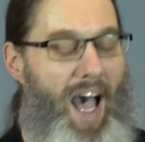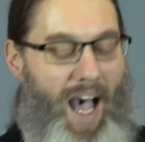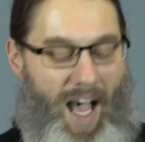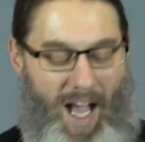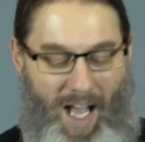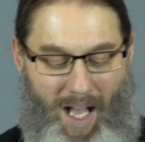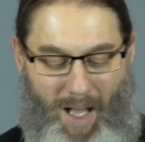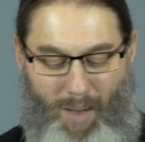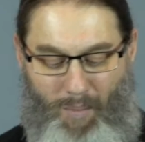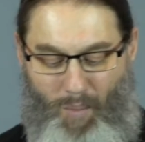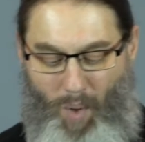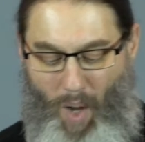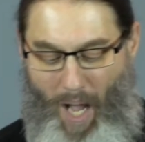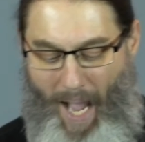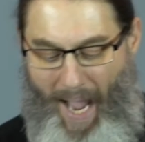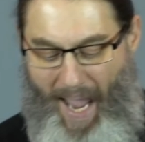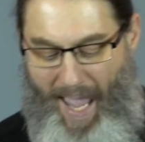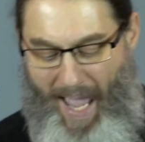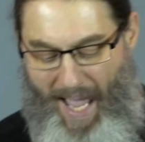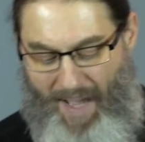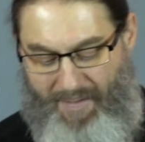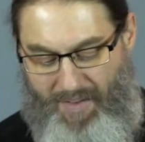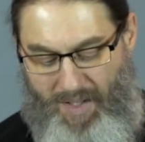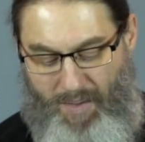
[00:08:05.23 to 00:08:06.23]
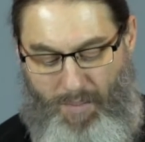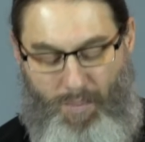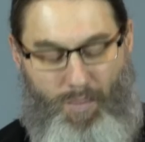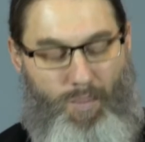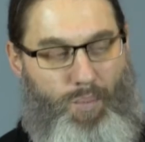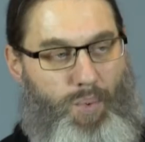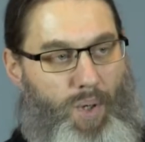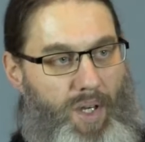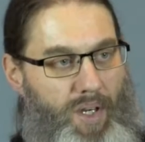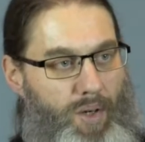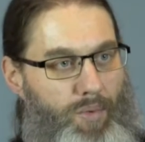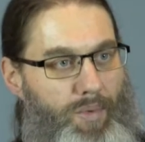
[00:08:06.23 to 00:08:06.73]
I
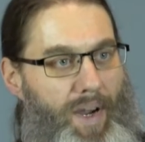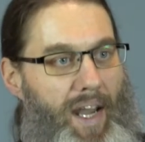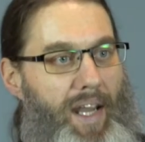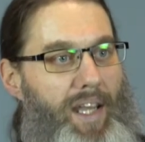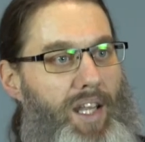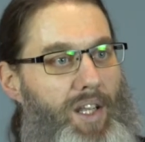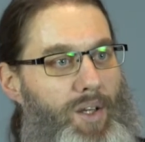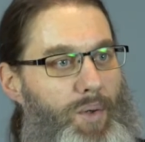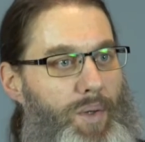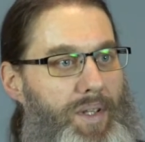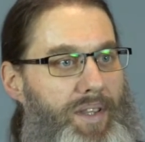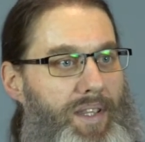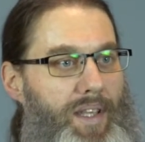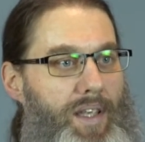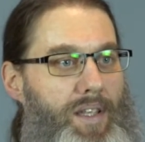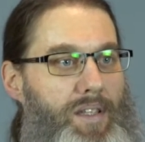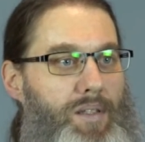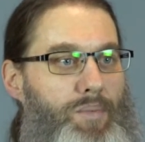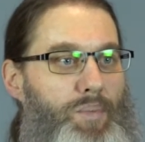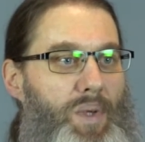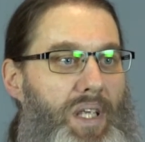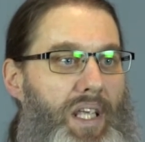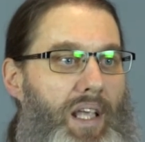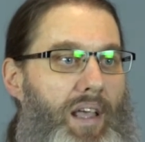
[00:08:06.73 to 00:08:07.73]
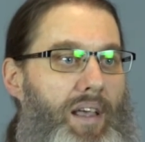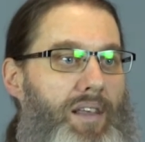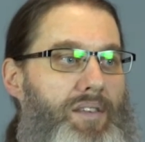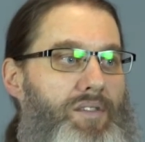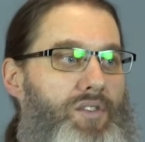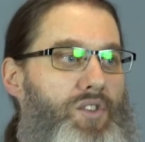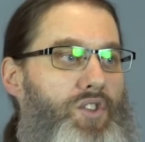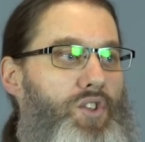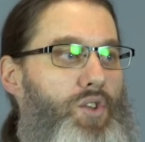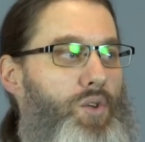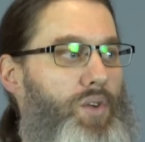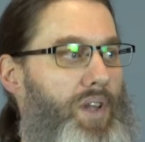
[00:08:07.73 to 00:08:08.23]
haven't put a radio with this
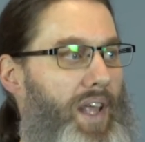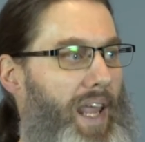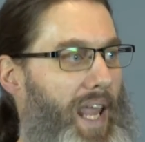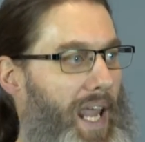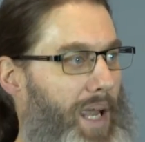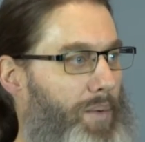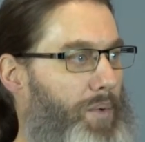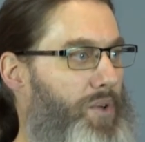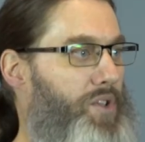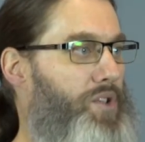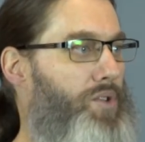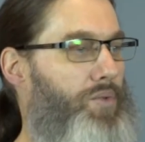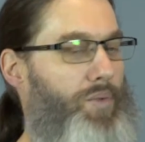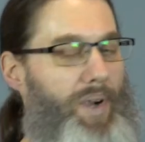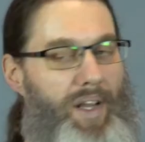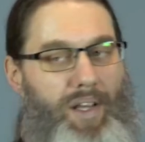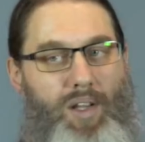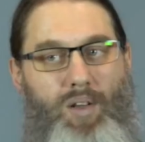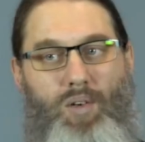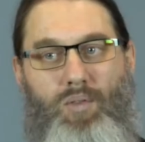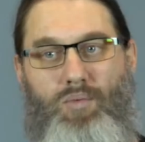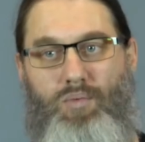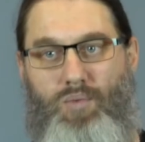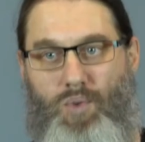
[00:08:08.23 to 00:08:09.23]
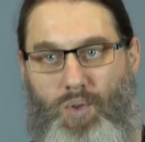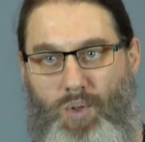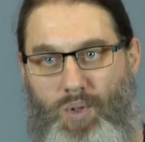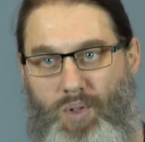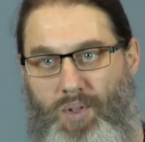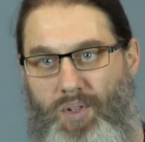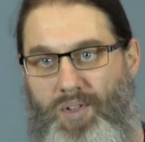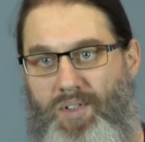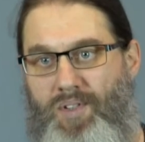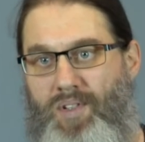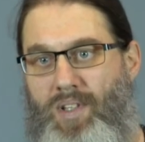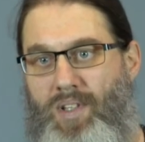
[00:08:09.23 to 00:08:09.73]
because due to amateur radio
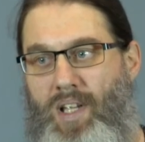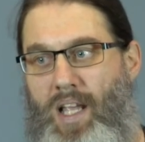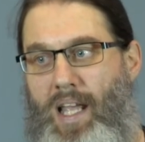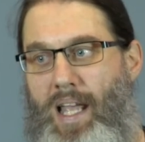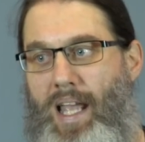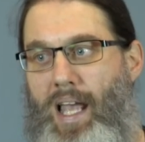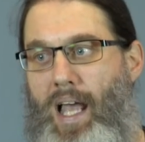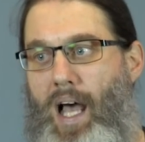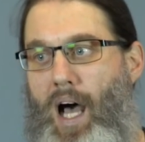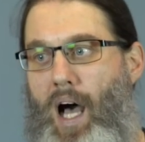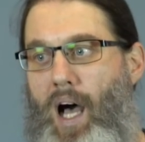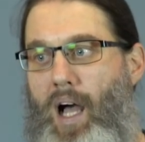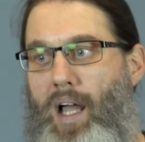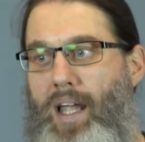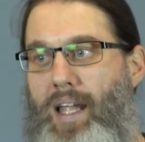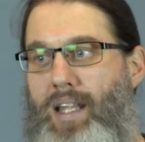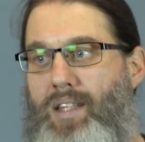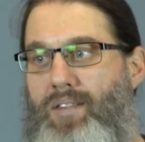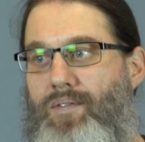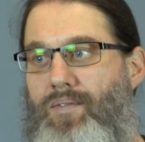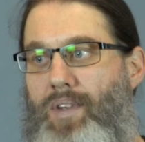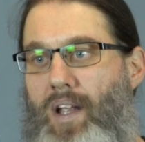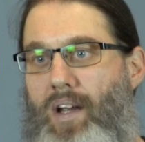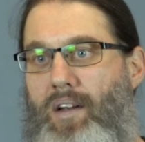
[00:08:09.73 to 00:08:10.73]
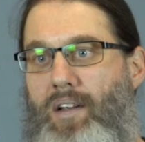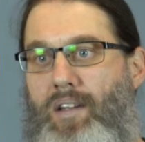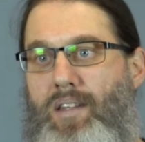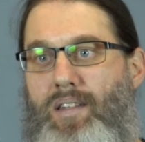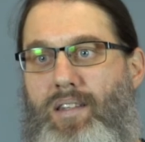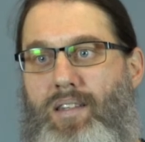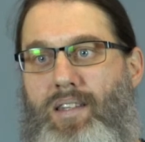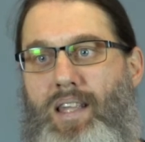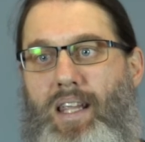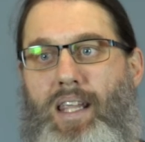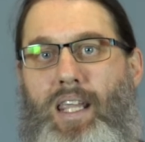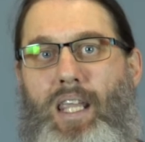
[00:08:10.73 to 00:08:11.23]
rules, it's very
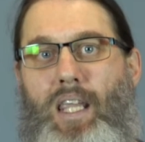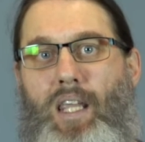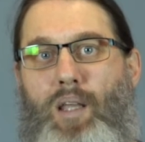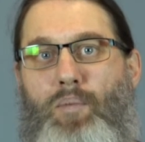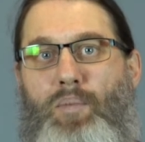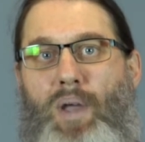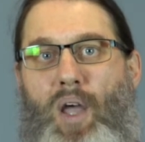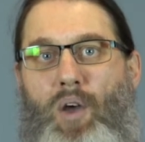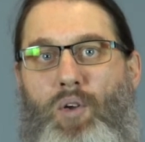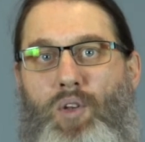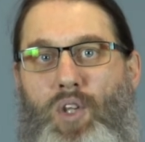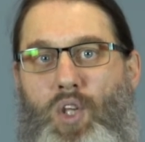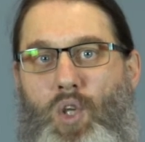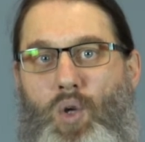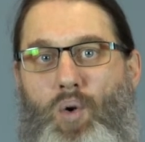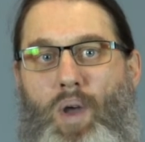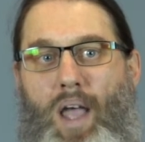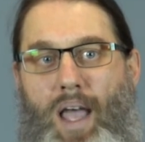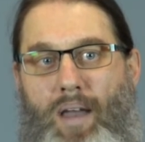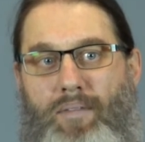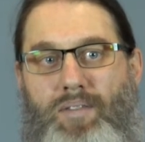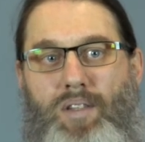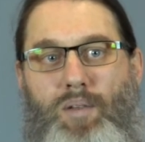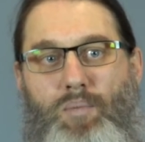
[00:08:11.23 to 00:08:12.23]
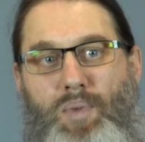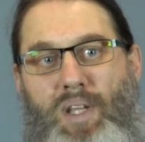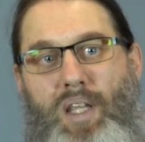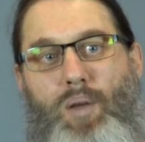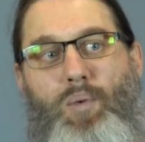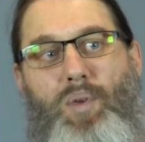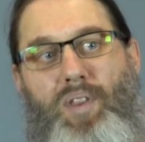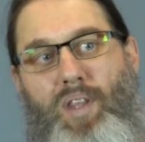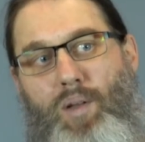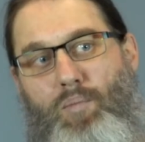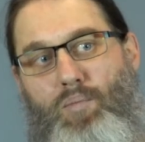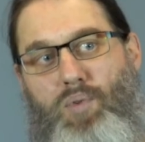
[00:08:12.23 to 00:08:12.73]
sticky about you have to be
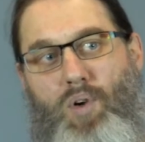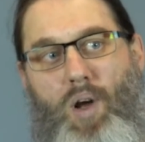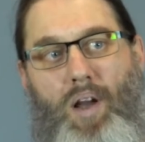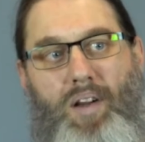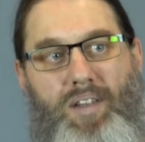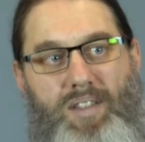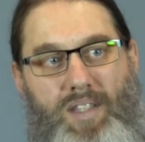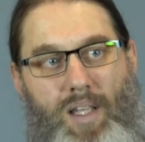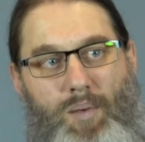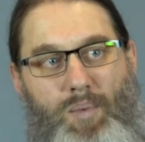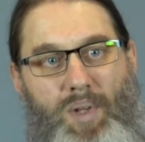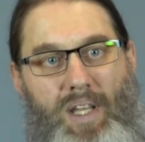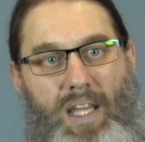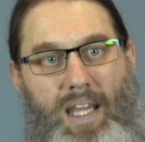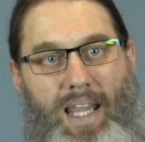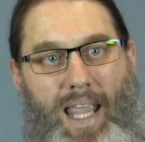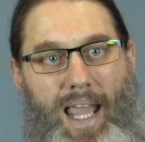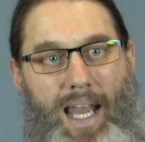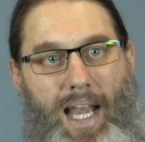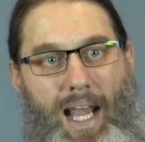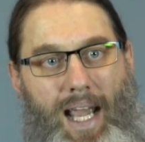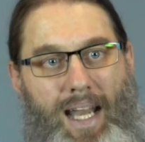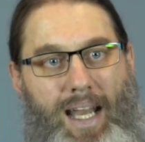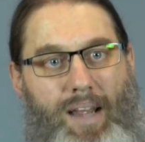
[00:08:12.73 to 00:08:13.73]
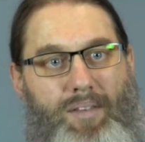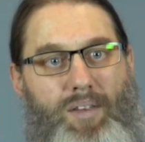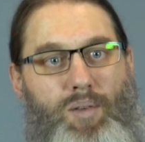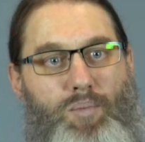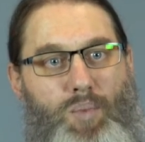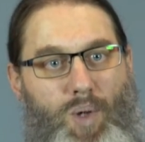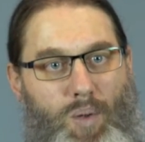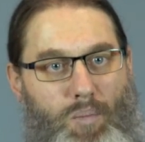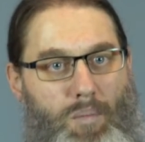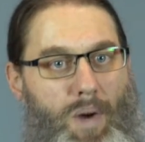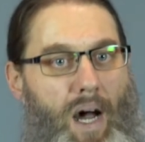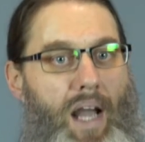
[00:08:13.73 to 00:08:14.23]
within proximity, and I'd have to
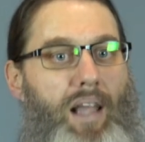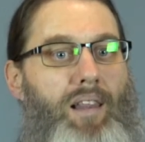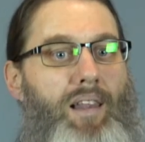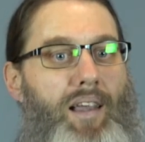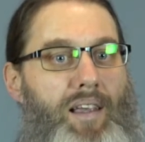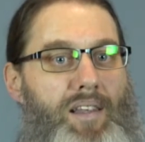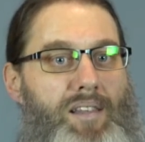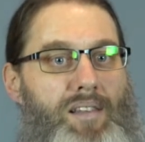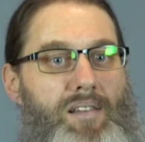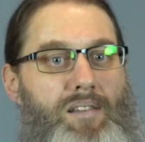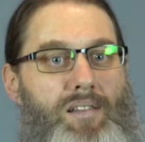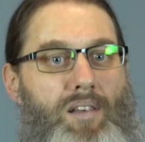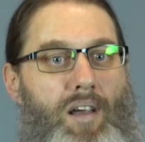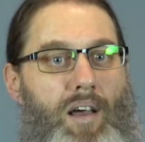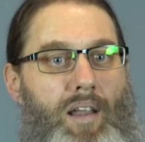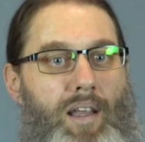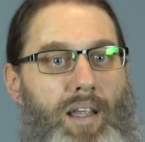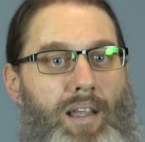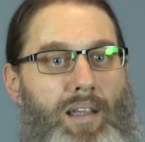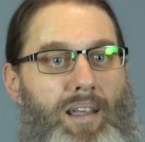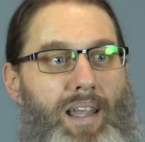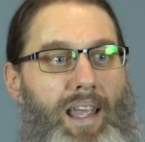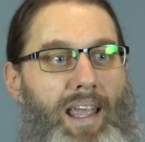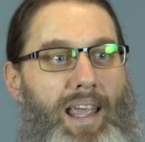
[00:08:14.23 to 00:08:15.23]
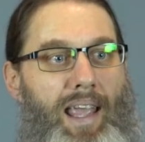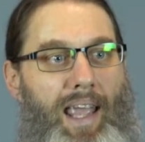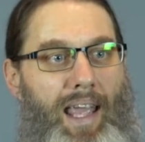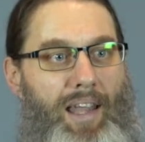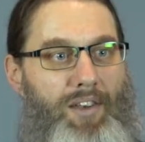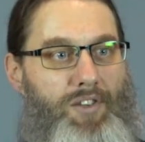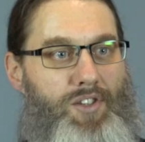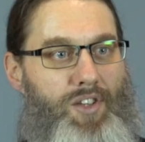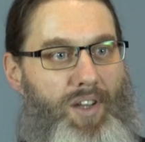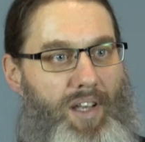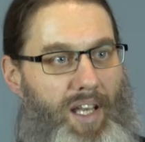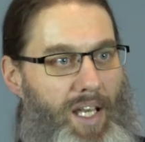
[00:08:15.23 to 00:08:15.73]
put my license on it.
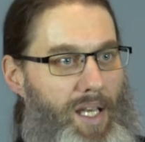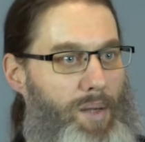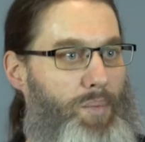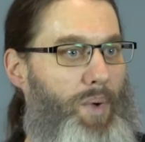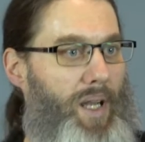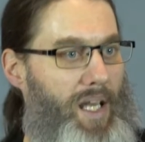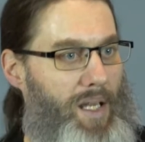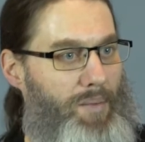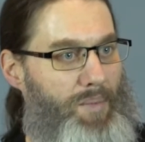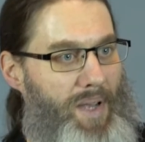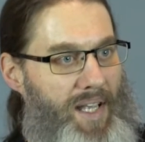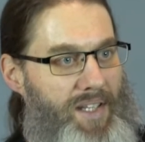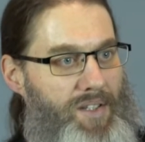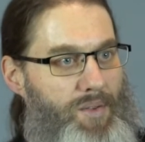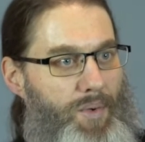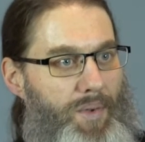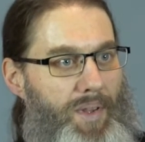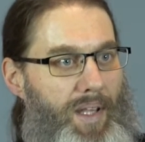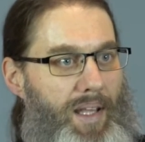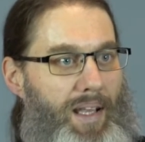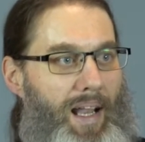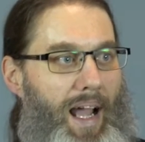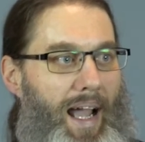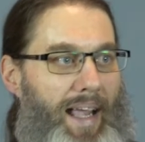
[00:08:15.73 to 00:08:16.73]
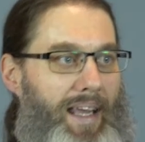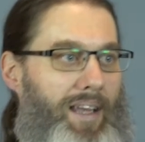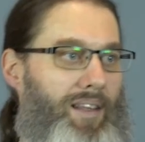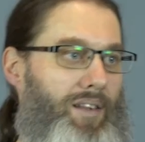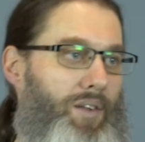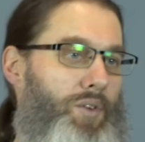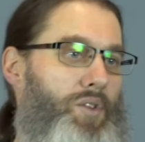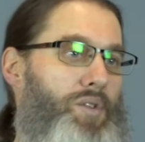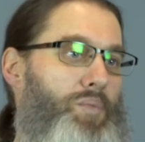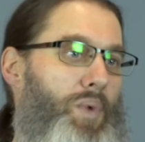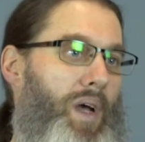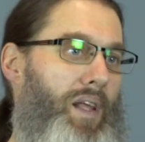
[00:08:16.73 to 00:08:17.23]
And should anybody mess with it, I can
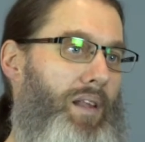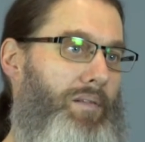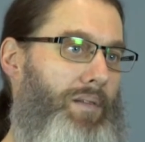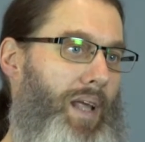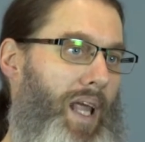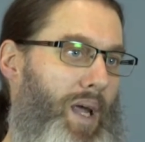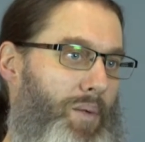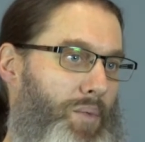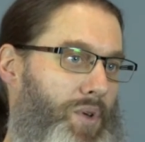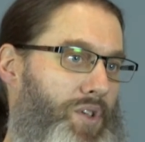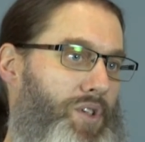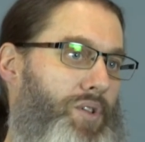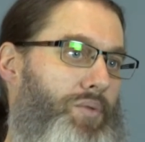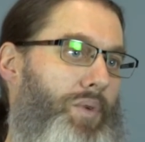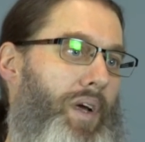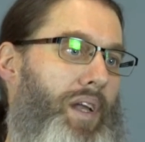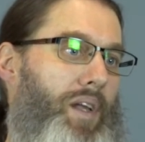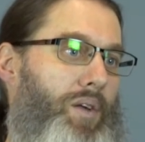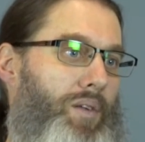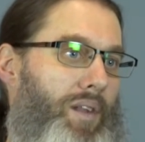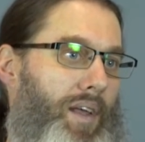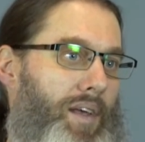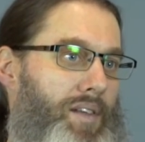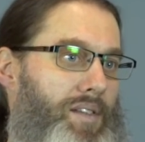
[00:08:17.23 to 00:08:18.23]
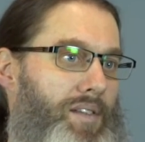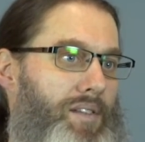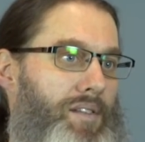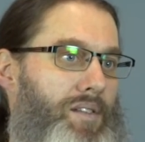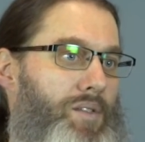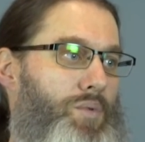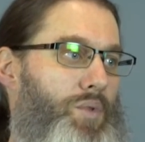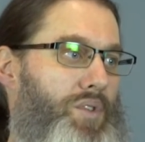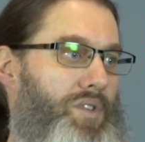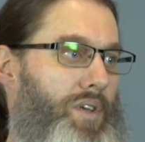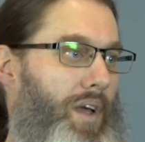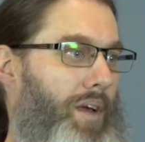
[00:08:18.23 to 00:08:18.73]
lose my amateur radio
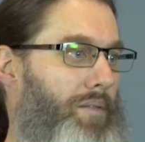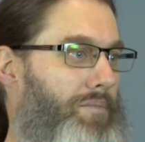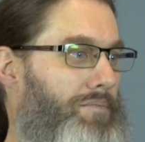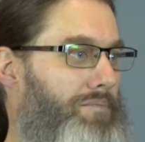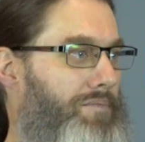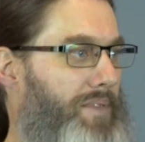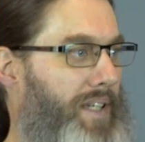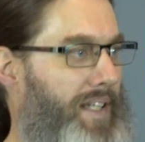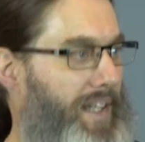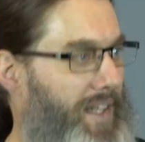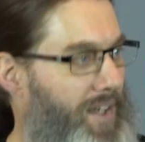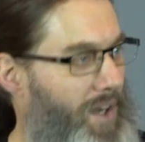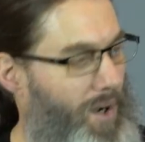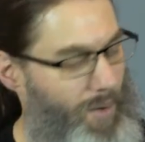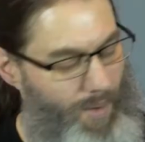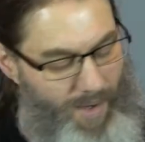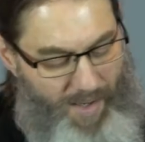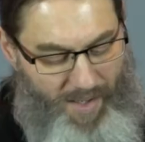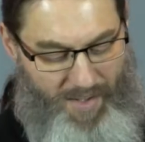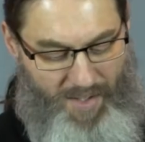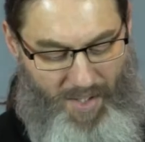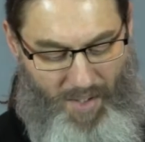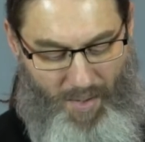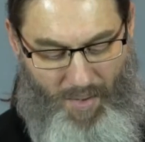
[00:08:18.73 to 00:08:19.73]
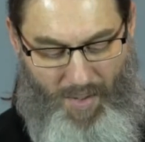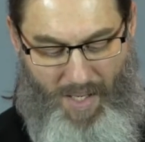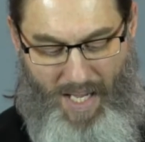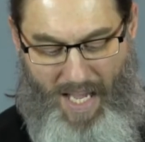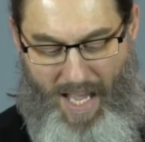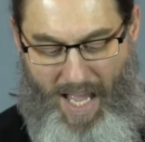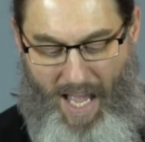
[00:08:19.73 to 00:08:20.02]
license, which I really don't want to do.